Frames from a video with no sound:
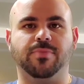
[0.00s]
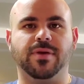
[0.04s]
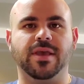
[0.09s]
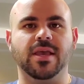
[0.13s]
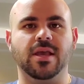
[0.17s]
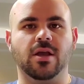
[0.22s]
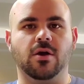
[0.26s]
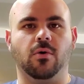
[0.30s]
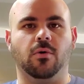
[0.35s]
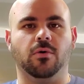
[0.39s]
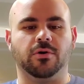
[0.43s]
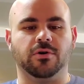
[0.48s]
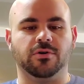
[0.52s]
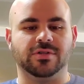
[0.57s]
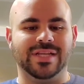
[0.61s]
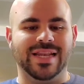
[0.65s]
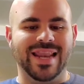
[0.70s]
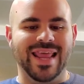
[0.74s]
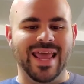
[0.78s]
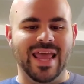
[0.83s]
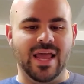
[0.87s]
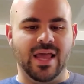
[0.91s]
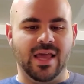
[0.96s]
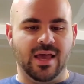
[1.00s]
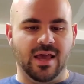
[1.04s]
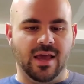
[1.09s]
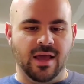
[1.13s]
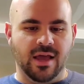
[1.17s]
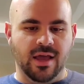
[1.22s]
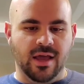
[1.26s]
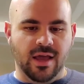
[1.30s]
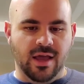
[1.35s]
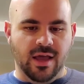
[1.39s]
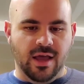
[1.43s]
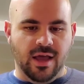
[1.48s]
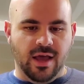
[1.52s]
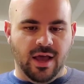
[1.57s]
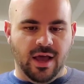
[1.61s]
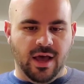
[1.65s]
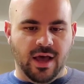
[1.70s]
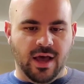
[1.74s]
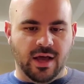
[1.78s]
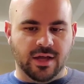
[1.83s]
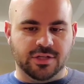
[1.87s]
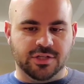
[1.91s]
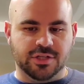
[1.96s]
P Corners Nick.
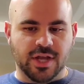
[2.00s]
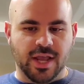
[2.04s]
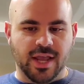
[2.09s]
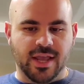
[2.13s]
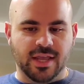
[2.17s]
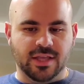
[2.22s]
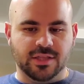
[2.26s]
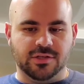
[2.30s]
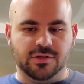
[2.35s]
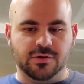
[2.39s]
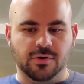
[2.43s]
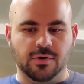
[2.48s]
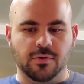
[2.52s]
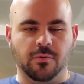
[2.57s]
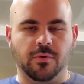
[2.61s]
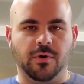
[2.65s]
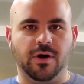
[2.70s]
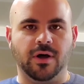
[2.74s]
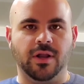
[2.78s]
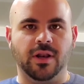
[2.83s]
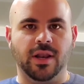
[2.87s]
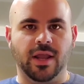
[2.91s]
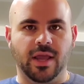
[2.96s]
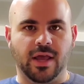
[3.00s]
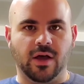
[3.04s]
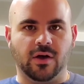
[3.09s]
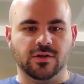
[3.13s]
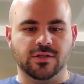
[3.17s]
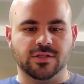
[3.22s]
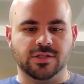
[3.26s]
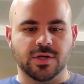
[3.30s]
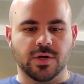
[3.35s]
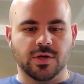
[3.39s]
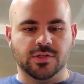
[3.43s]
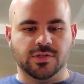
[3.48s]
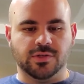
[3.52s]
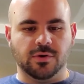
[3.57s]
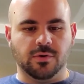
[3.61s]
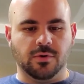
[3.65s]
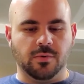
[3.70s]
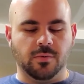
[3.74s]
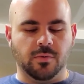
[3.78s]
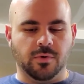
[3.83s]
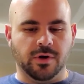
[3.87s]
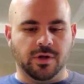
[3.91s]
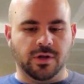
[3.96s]
Jake at 2-1, Nick also at
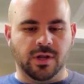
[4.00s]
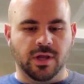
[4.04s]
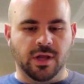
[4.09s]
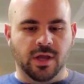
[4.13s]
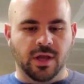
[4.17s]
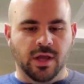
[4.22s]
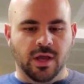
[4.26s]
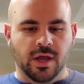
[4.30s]
2-1.